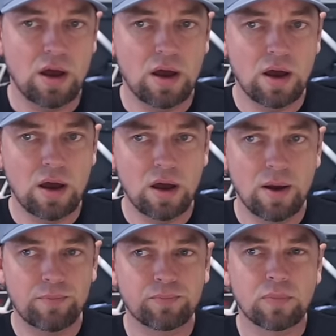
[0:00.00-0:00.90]

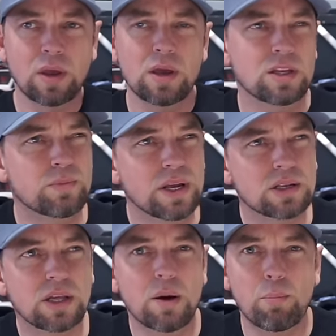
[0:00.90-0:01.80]
it's
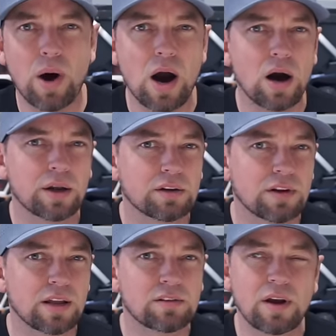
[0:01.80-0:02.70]
basically a Baja
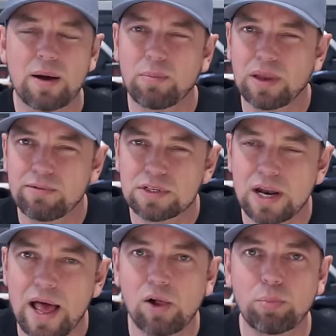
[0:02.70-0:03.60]
Designs, I believe it's
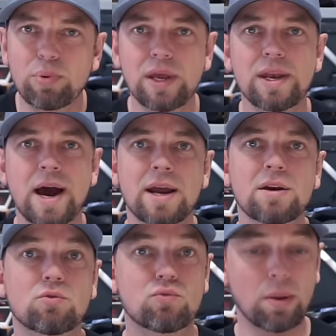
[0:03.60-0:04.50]
an
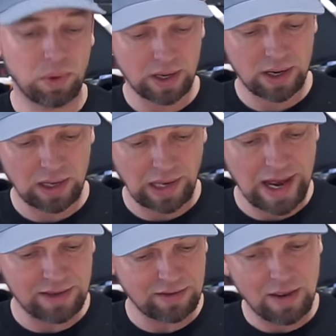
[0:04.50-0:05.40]
LP9 replica
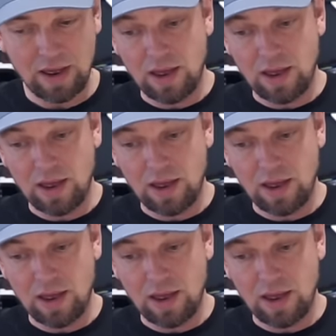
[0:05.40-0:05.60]
light